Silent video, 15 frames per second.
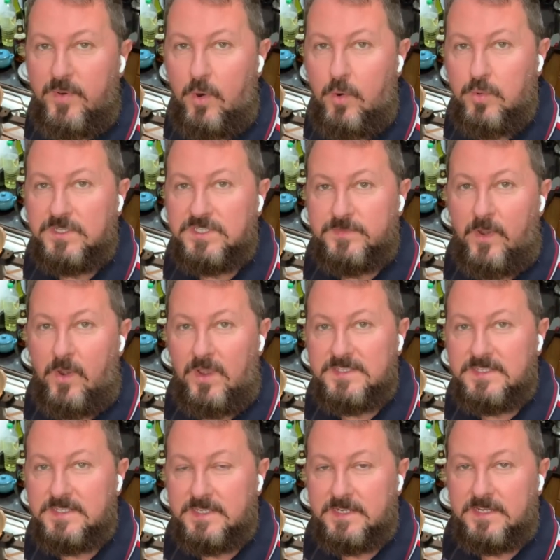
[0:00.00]
put all the
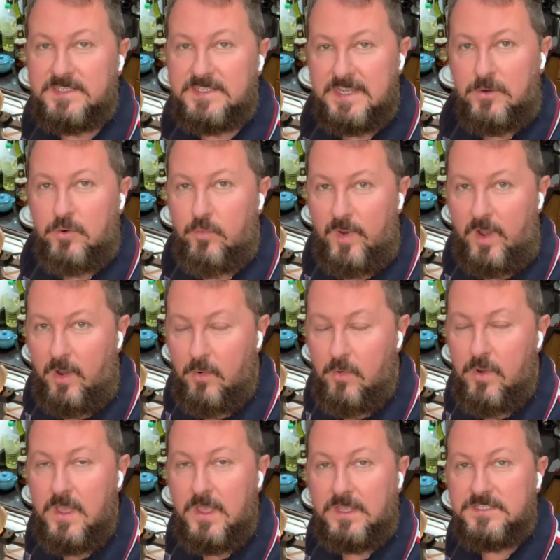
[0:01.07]
spices in a single bowl
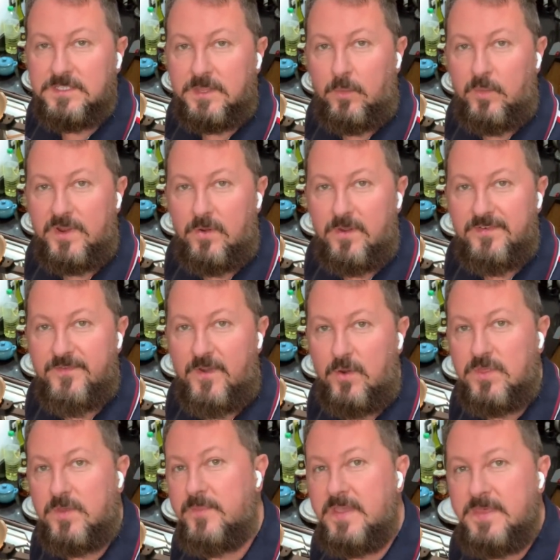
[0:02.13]
so that when I throw
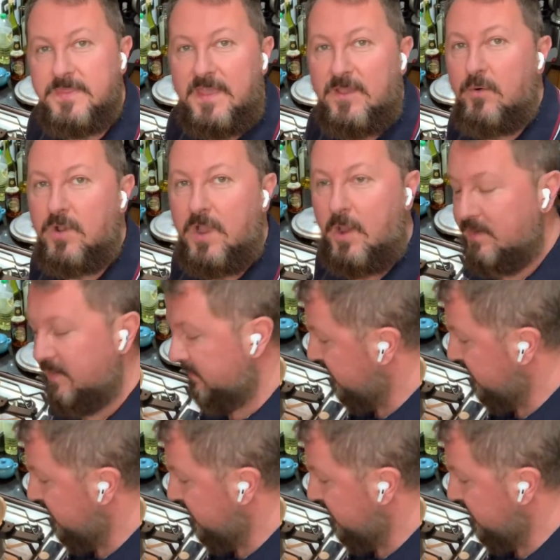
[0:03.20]
them in, they all go in